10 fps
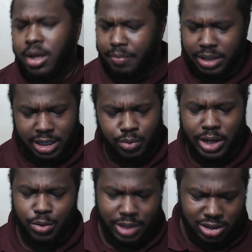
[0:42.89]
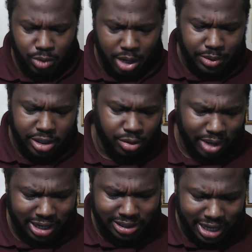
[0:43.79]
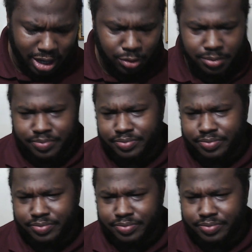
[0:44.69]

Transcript: But anyway, reason why we're here right now.